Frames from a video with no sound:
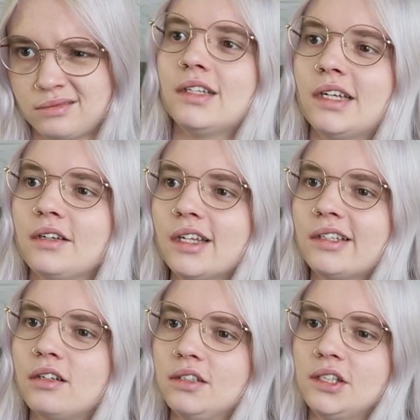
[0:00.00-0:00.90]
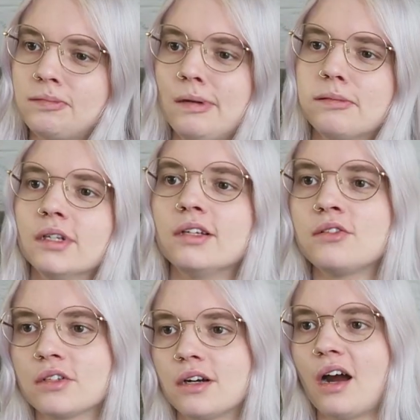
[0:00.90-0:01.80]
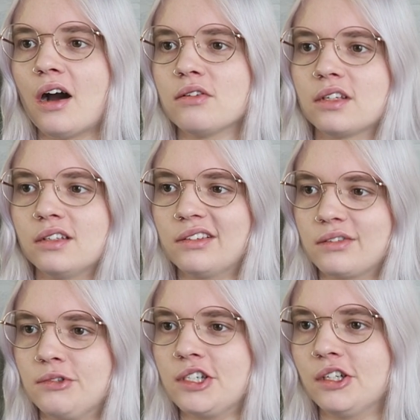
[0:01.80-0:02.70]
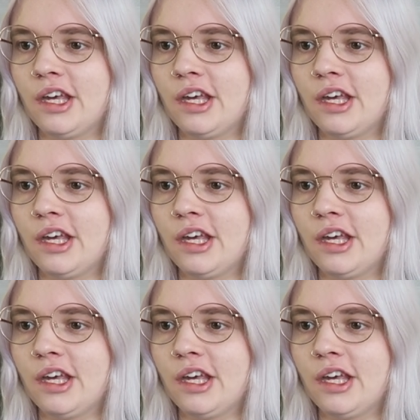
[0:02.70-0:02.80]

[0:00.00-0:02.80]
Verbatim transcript: And then you let all these people into your house and this is what you